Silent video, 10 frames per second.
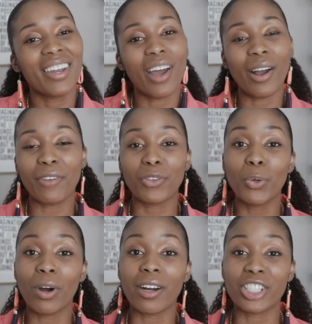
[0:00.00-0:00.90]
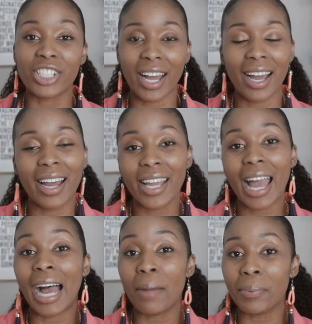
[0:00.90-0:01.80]
Now, if you are
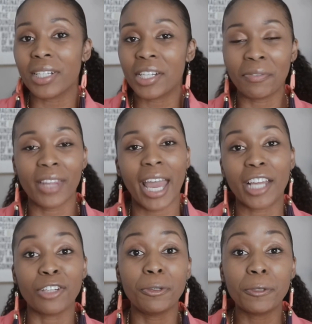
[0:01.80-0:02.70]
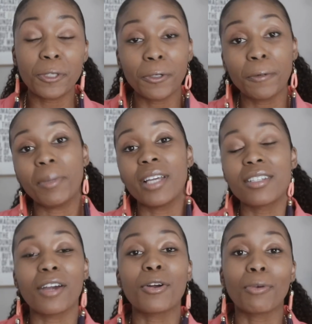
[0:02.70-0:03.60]
shy, I believe that YouTube
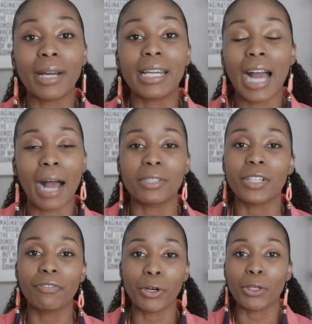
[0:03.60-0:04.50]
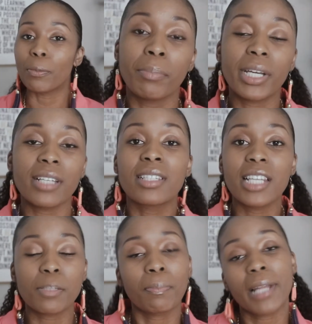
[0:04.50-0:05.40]
is a great option for you because
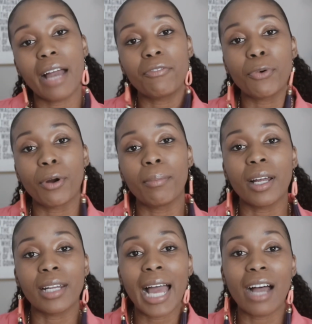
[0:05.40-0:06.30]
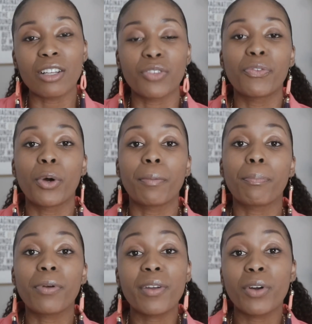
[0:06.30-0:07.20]
this platform allows for
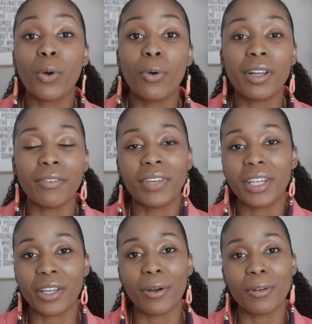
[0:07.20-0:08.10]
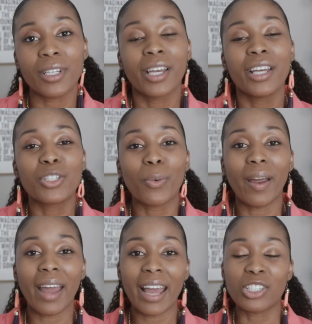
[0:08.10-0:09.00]
pre-recorded videos to
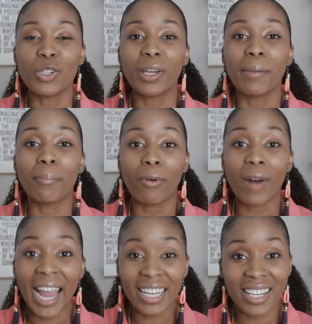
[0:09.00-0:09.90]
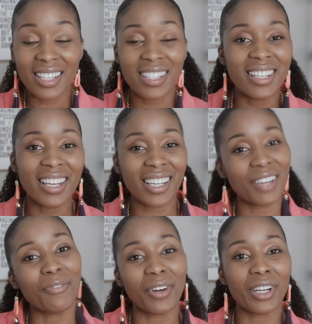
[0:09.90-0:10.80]
where as you can practice sitting
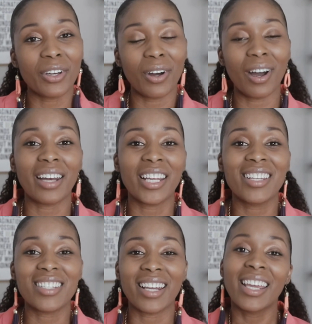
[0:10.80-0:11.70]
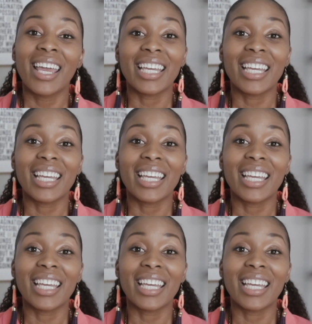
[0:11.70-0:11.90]
in front of your audience and